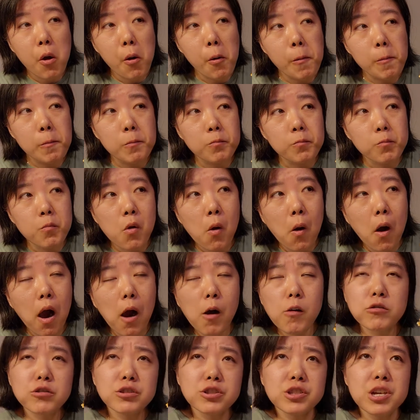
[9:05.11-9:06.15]

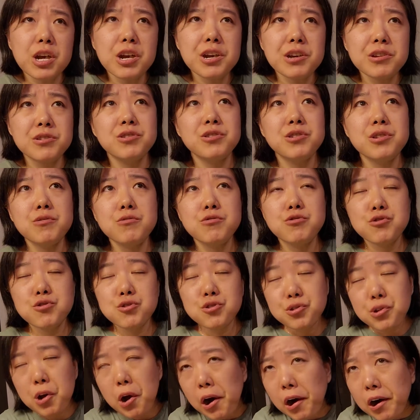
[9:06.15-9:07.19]
I would say it's still
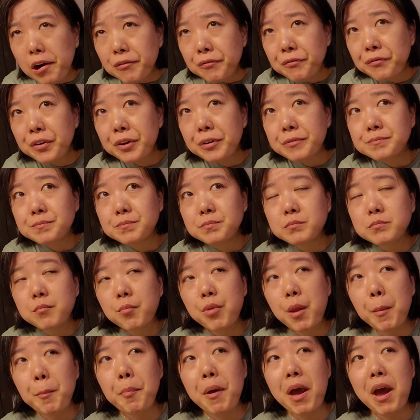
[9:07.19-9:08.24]
soft.
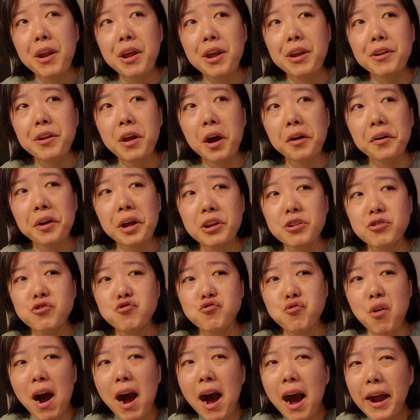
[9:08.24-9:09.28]
The patty not like
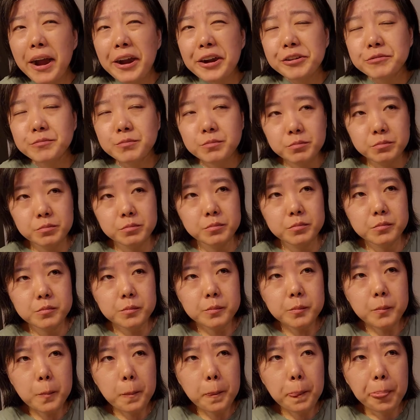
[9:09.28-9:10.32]
dry.
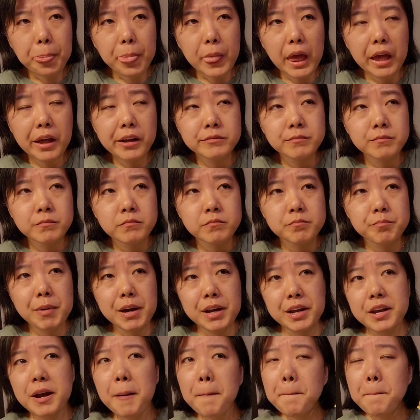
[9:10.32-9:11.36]

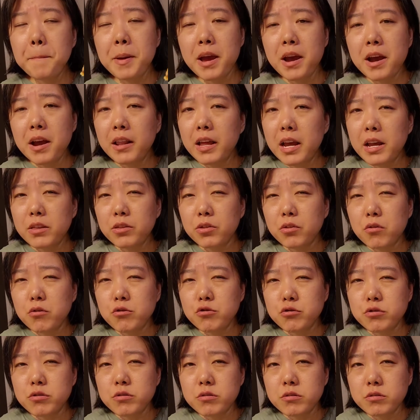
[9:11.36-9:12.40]
But compare like
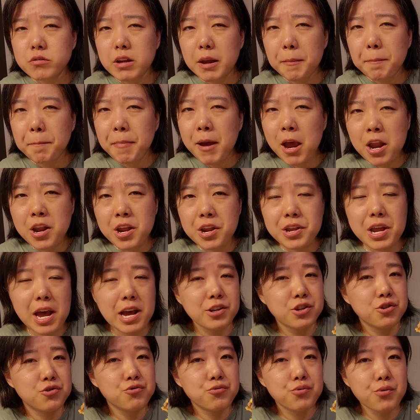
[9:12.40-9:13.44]
those like patty
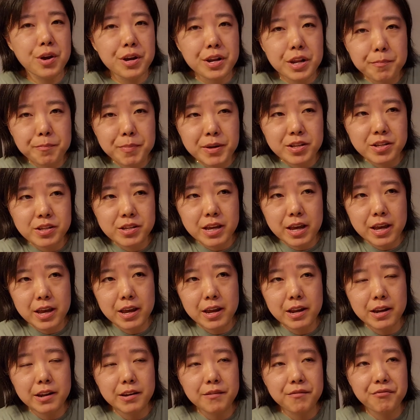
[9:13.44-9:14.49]
that's
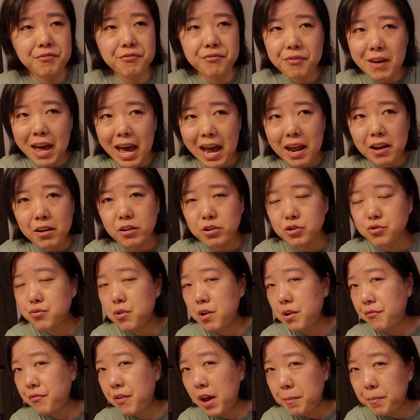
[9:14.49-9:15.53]
20% fat or
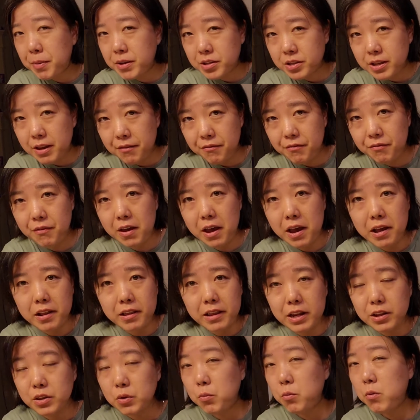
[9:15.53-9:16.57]
25%
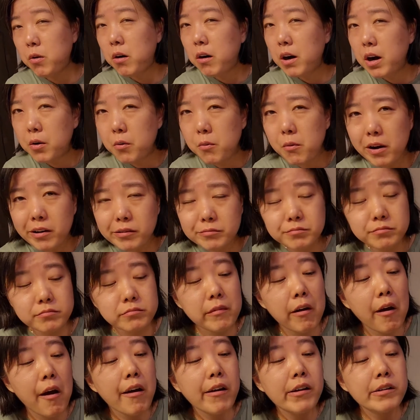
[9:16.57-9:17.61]
fat, like the raw
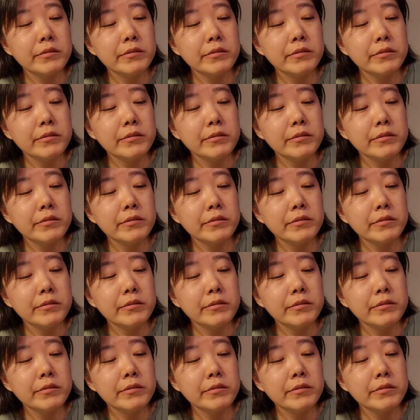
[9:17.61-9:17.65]
one.